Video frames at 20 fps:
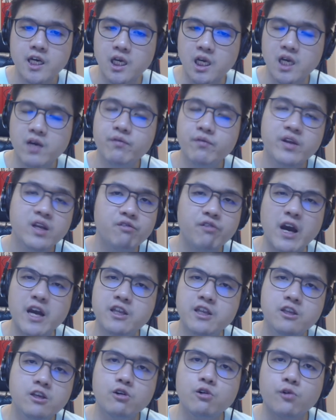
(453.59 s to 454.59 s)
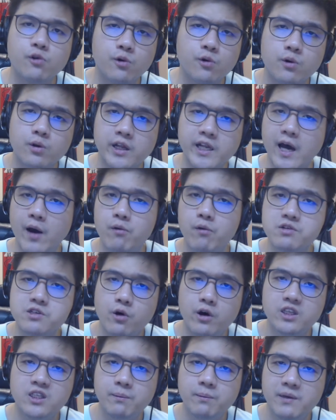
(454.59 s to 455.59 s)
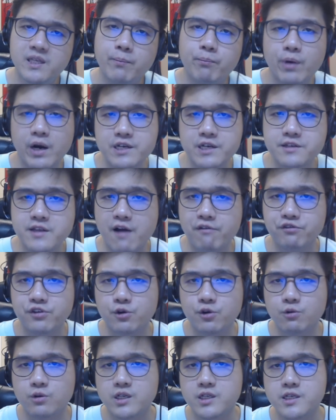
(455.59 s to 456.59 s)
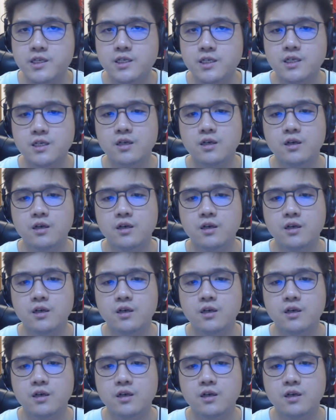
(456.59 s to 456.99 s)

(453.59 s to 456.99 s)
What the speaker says: even if I knew that I was going to be depressed afterwards,